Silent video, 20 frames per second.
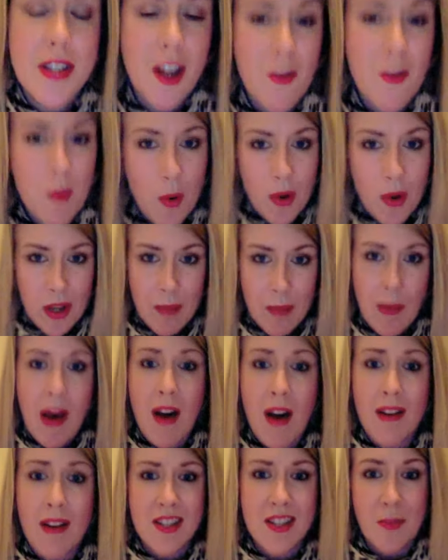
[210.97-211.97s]
I've bought in the
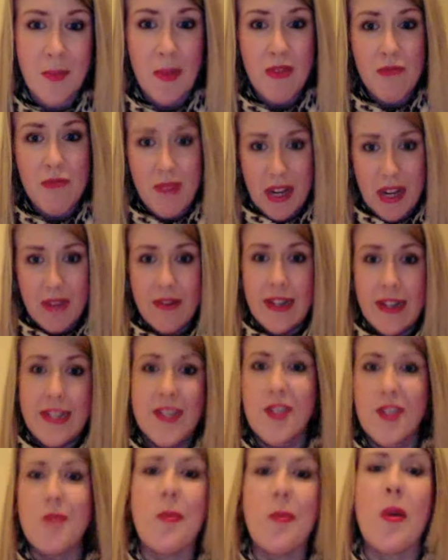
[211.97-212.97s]
past have been really
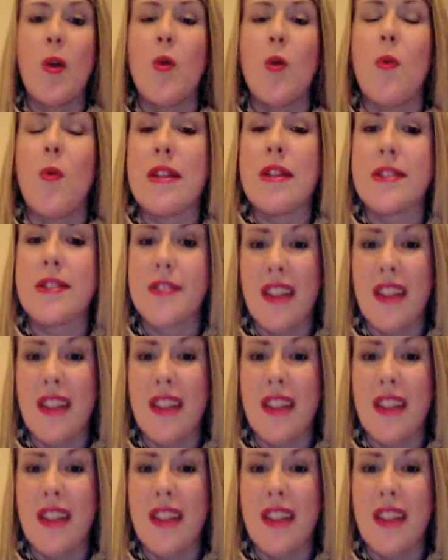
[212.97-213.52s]
super long ones,